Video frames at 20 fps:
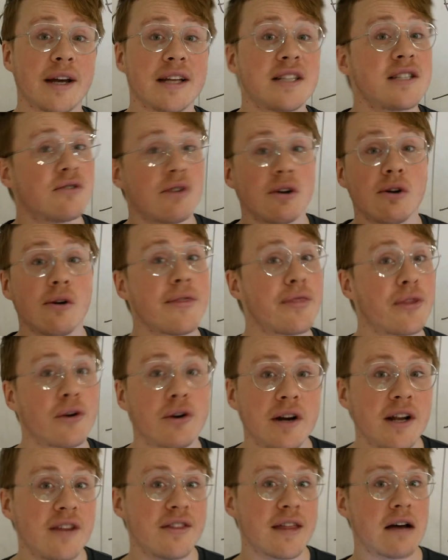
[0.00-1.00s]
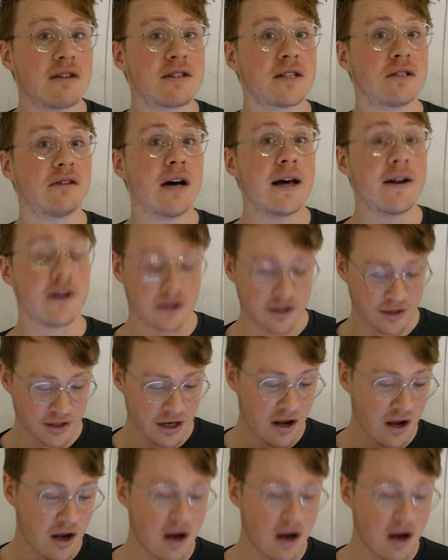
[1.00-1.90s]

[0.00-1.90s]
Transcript: Its little 30,000 letters